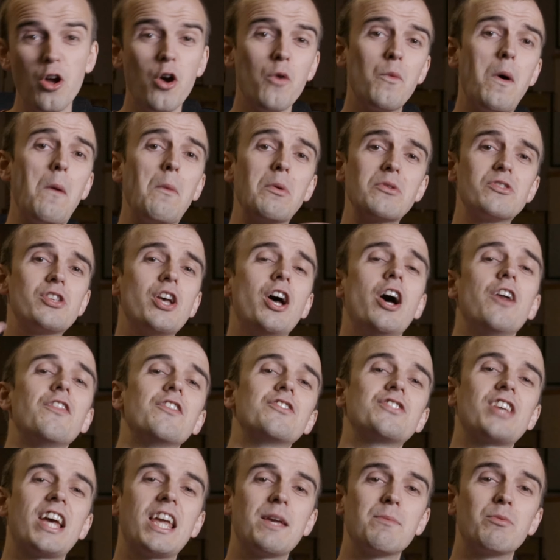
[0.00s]
where we'll turn
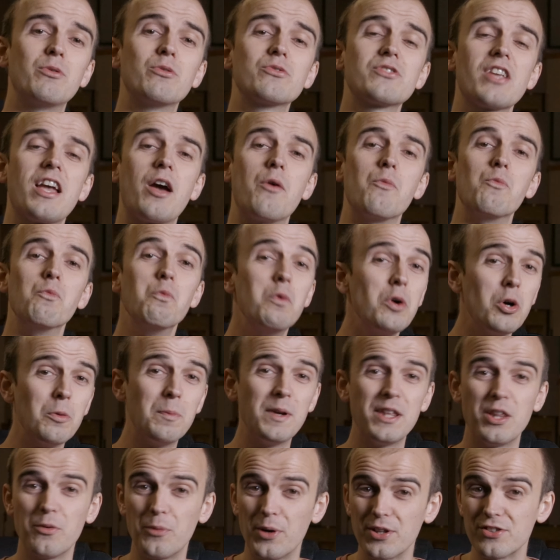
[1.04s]
the tables and we'll
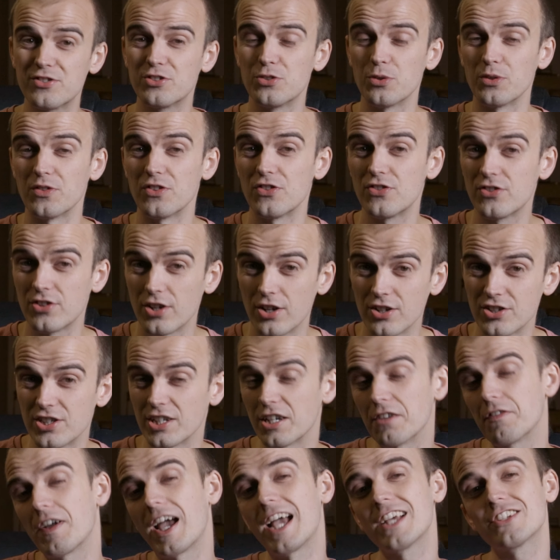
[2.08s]
be the ones doing the
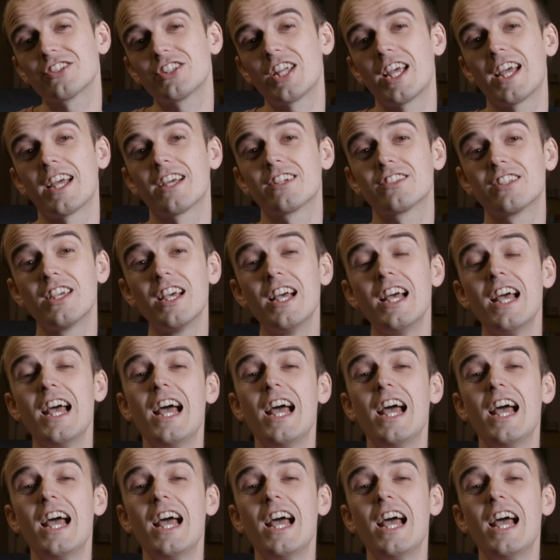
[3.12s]
searching of hashtags,